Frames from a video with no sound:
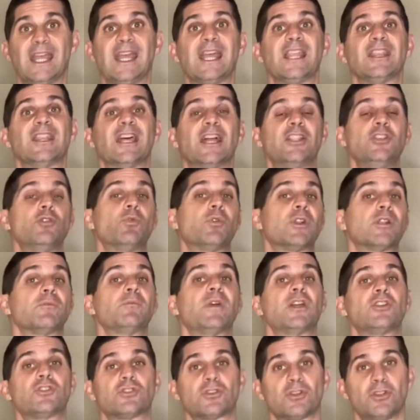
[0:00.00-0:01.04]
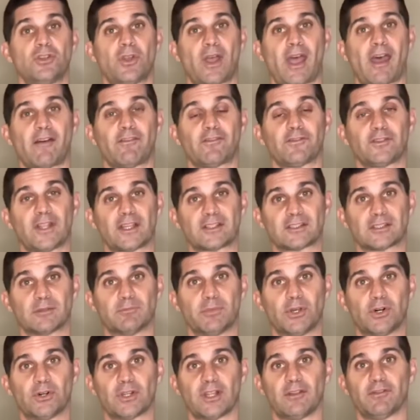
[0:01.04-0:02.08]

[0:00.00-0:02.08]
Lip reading: Then you want to make sure you have flexibility.